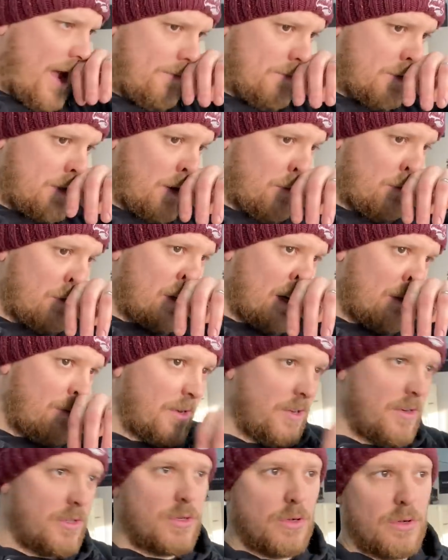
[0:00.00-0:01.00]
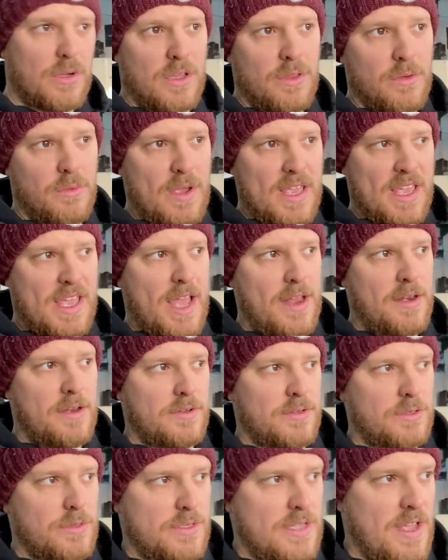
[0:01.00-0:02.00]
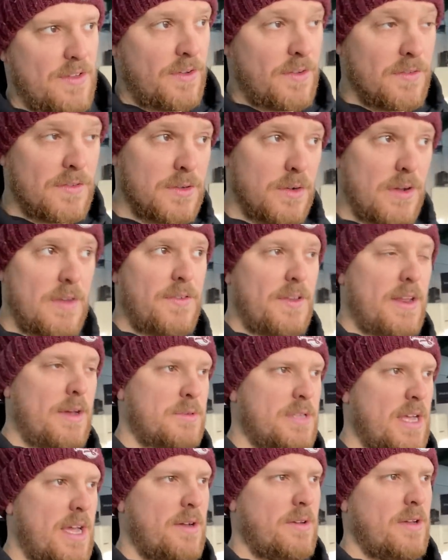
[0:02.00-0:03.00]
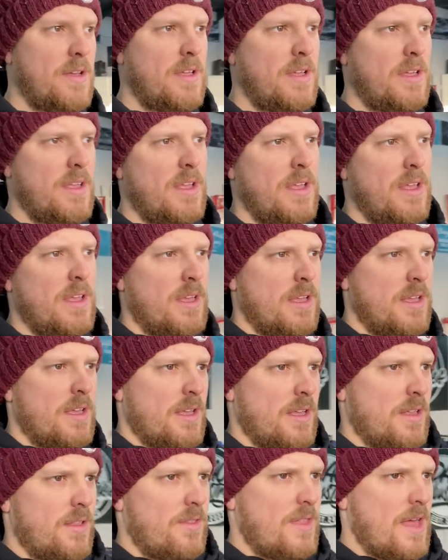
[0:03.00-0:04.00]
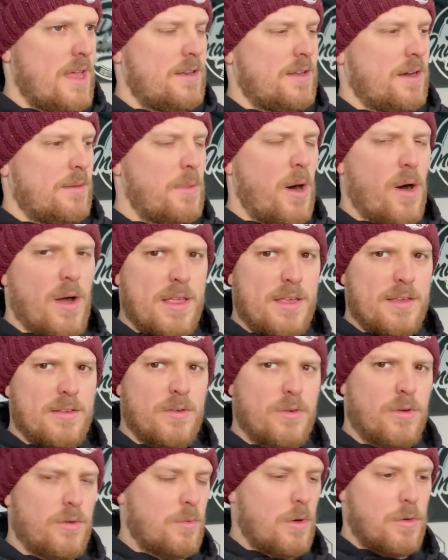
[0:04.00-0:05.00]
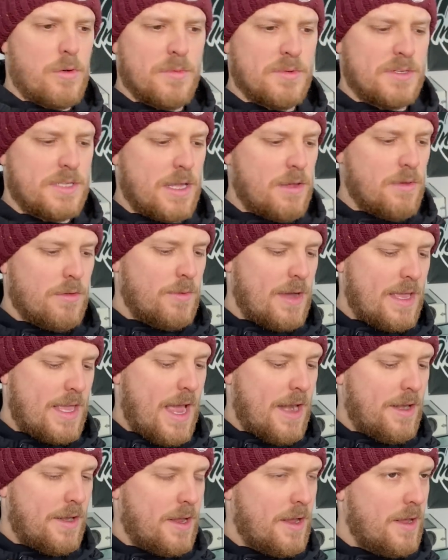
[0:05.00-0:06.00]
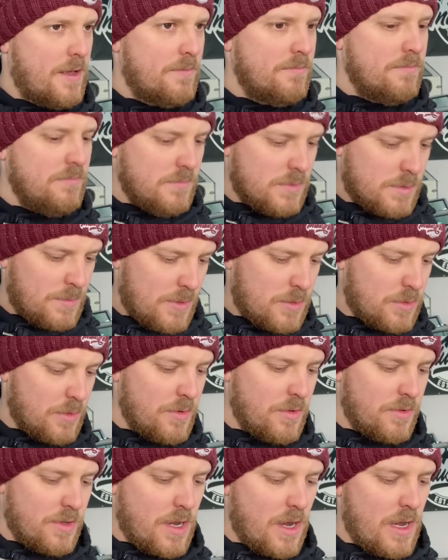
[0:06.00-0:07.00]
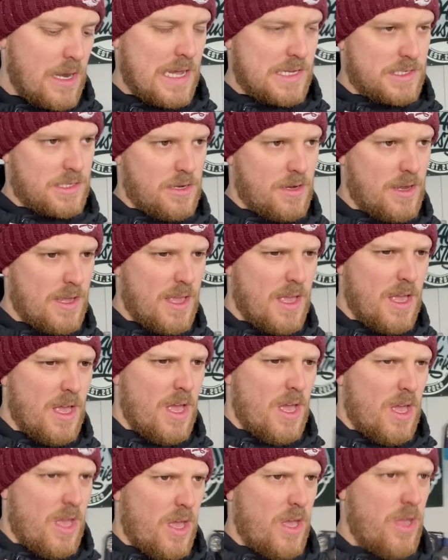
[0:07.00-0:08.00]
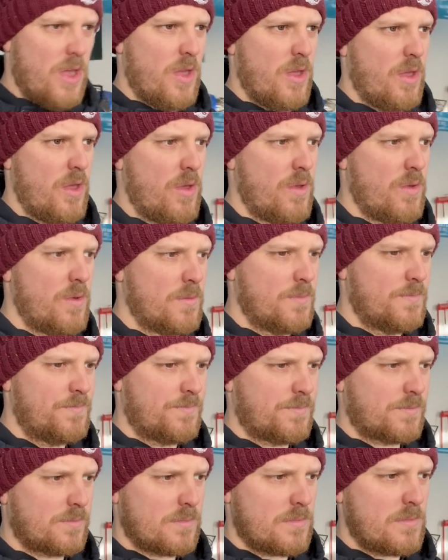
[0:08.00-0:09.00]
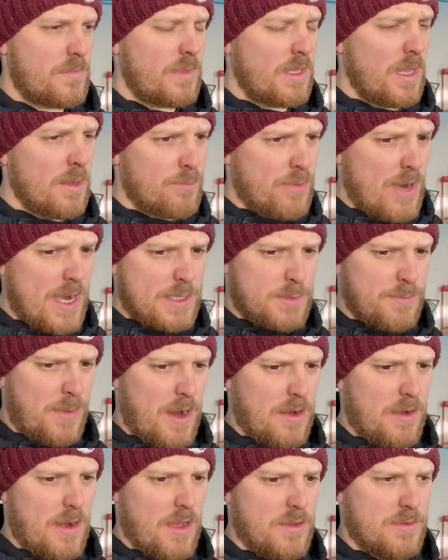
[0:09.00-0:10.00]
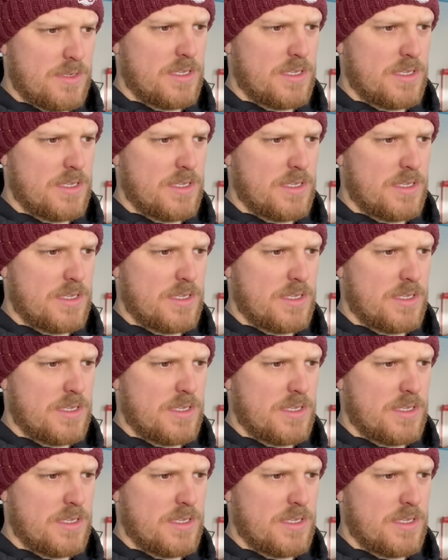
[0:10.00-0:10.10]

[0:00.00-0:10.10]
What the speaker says: So we said we're going to talk at the weekend, and sort of said, if we can sort anything else out, then I might, or we'll come and see you at the weekend. Spoke to another guy last night who breaks polos.